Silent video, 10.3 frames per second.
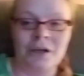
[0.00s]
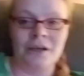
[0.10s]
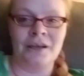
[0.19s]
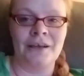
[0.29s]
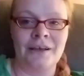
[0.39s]

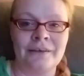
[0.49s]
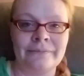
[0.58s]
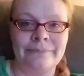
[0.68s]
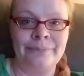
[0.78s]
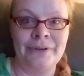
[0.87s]

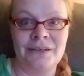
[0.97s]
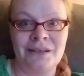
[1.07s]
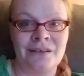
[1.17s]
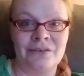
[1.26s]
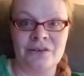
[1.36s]
But
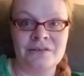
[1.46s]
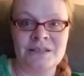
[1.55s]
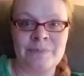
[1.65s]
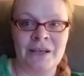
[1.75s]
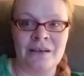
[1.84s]
I don't know,
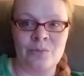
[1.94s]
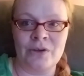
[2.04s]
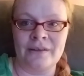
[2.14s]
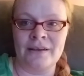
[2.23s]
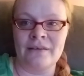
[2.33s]
it's picking up
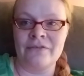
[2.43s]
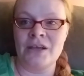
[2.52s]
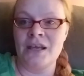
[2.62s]
well enough.